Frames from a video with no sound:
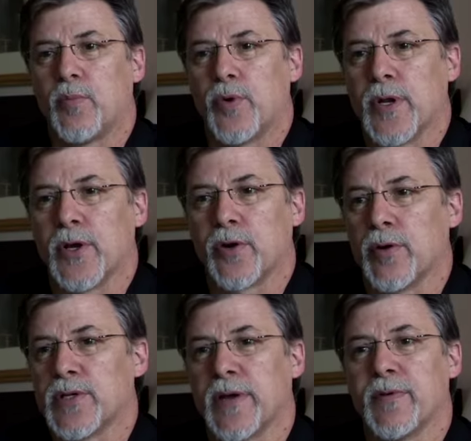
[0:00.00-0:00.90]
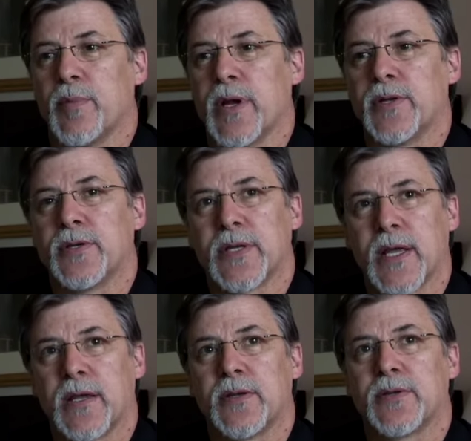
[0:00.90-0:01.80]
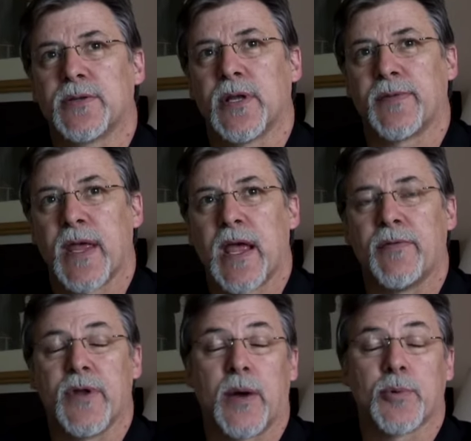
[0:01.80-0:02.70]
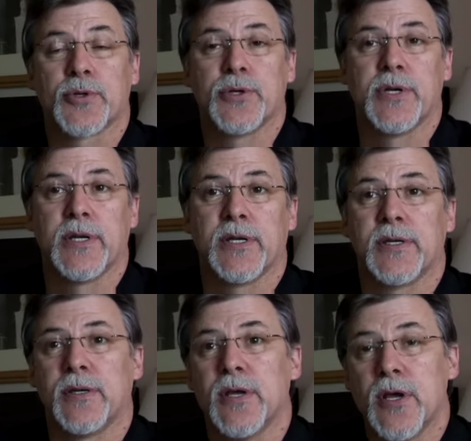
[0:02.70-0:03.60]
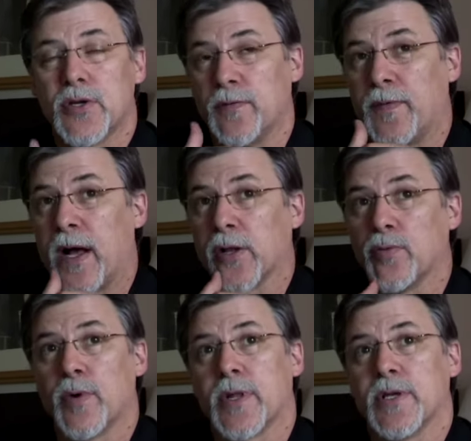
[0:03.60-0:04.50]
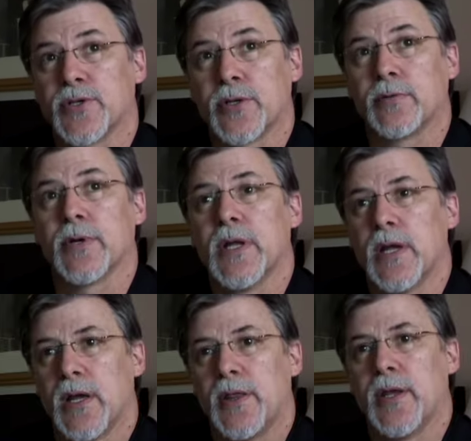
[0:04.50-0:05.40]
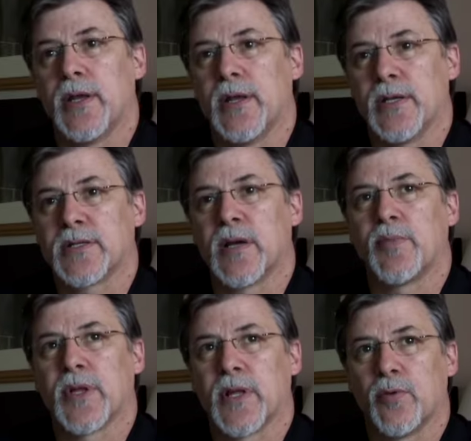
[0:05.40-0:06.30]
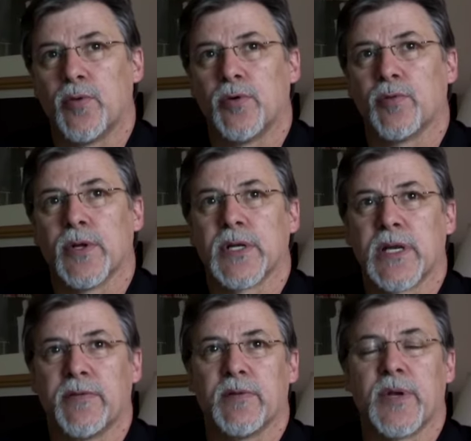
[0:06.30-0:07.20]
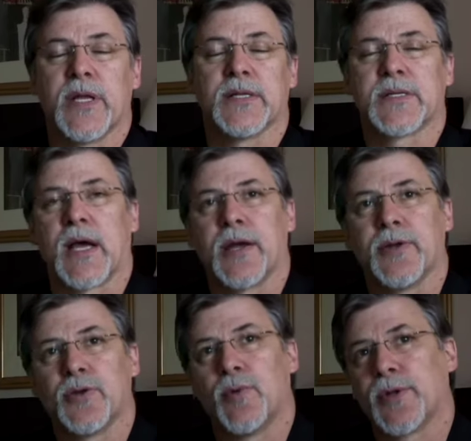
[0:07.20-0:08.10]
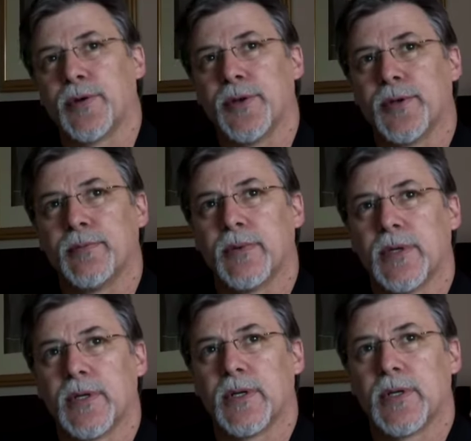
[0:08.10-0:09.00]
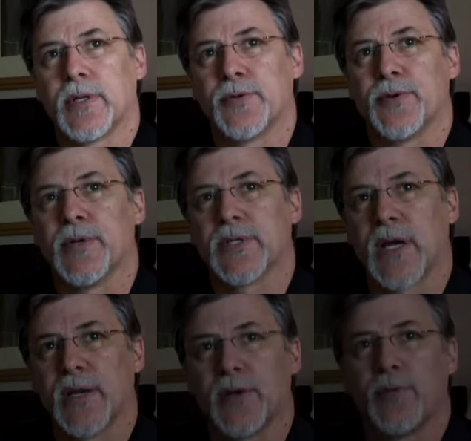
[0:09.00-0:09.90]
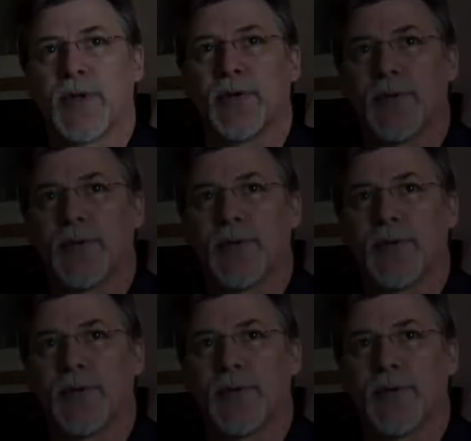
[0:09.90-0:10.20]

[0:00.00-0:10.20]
would encourage everybody to take, if they have an opportunity to, to follow one of these children, that it is something that will really give them an insight into what they're doing, the true insight into what they're